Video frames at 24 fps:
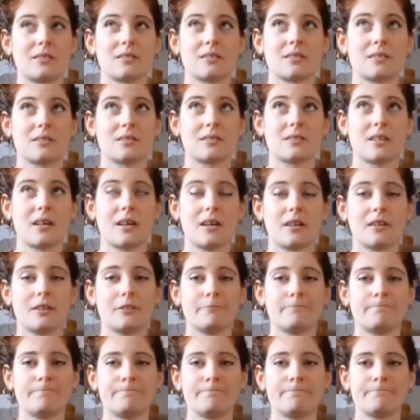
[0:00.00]
So,
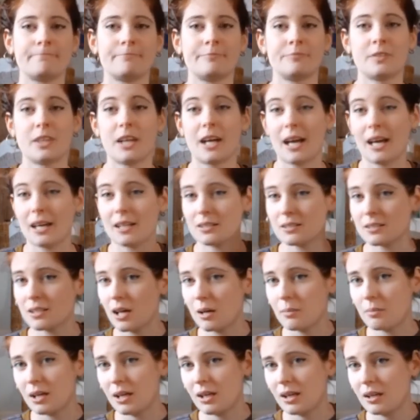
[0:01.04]
and I
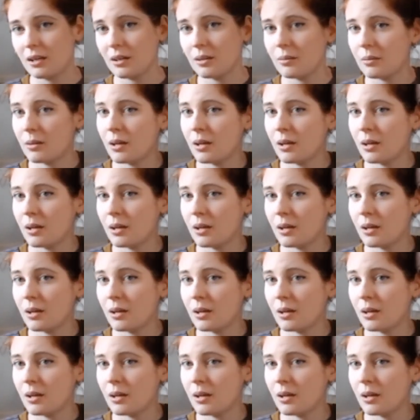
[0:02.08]
mean,